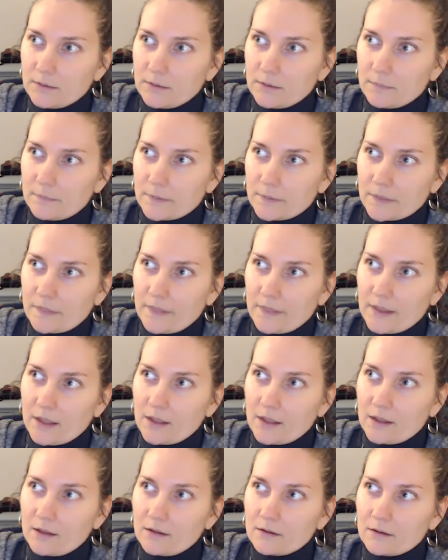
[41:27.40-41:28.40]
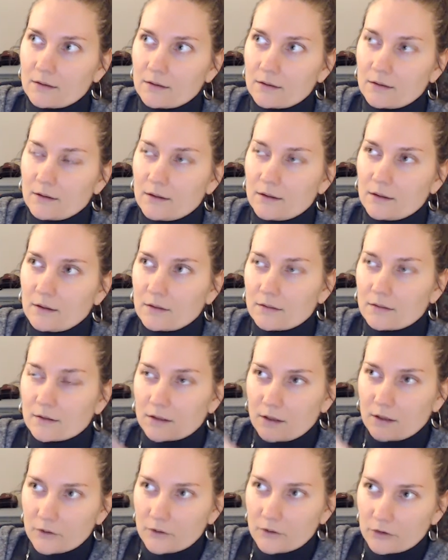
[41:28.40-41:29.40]
but then the
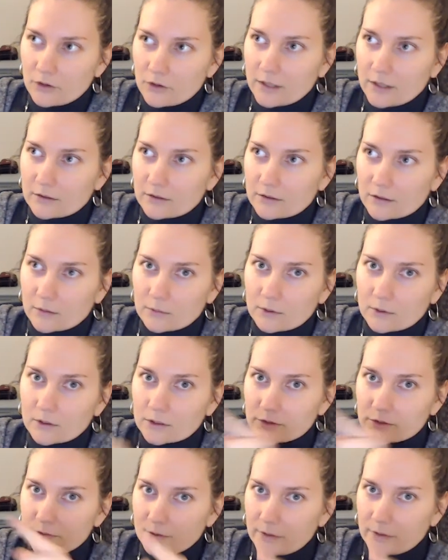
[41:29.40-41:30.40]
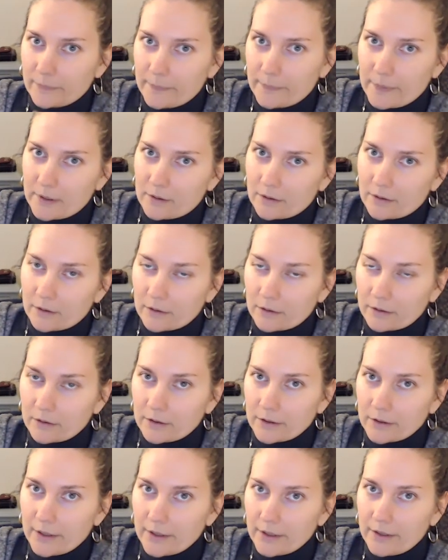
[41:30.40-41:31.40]
contractor works for the bidder,
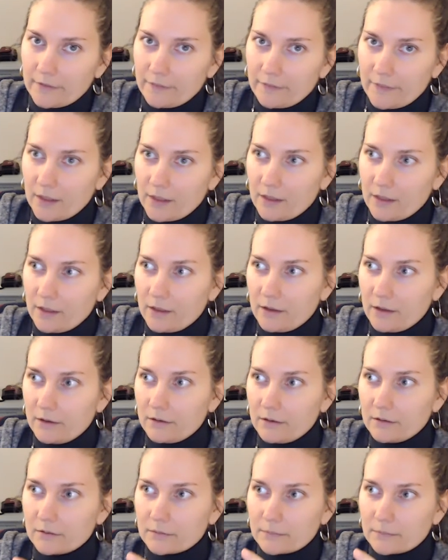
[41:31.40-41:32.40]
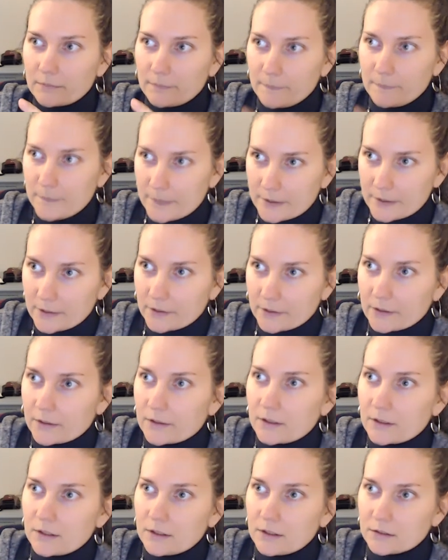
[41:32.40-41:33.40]
and then
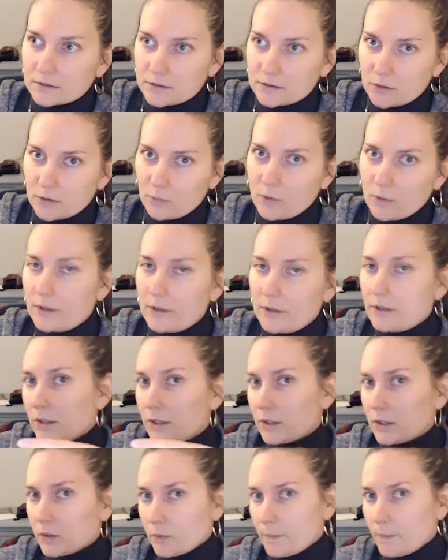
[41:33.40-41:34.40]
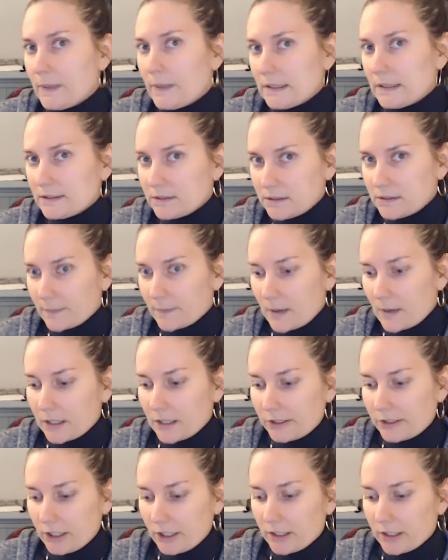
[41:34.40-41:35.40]
bidder is the one who bids the
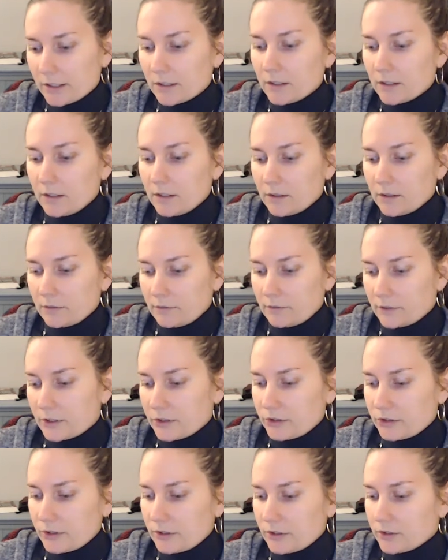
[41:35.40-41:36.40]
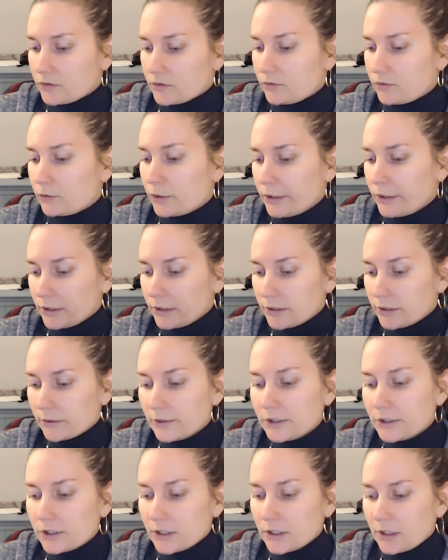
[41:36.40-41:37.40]
project. Versus for
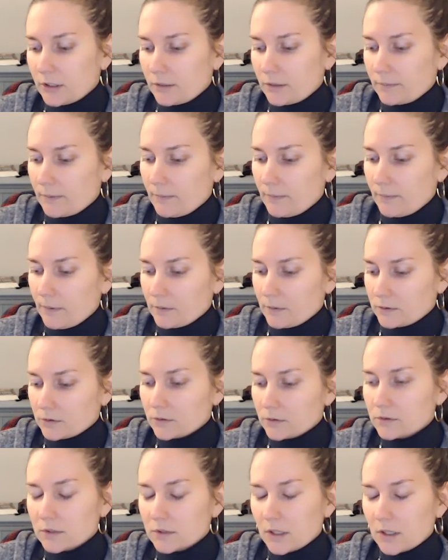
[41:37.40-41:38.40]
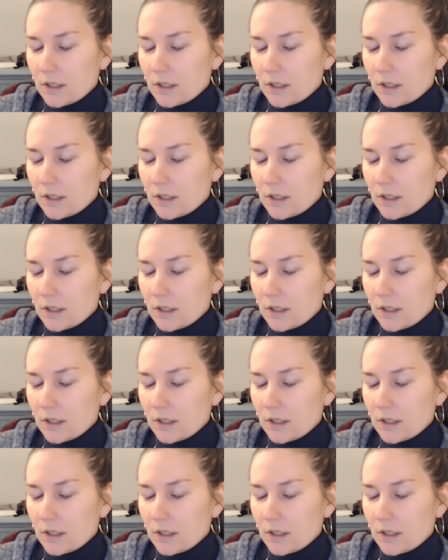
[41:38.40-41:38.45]
negotiated proposals,